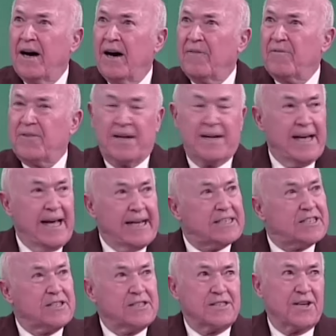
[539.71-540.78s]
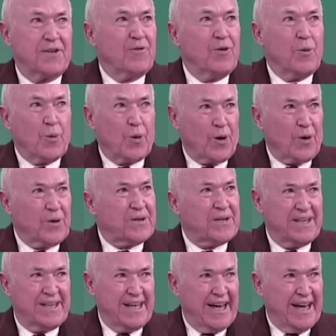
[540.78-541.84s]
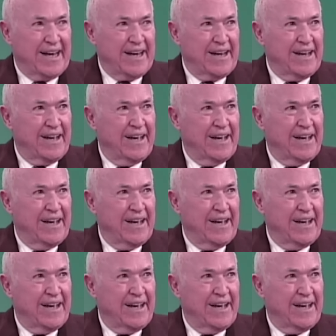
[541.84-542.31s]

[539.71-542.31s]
of the nations of the world today.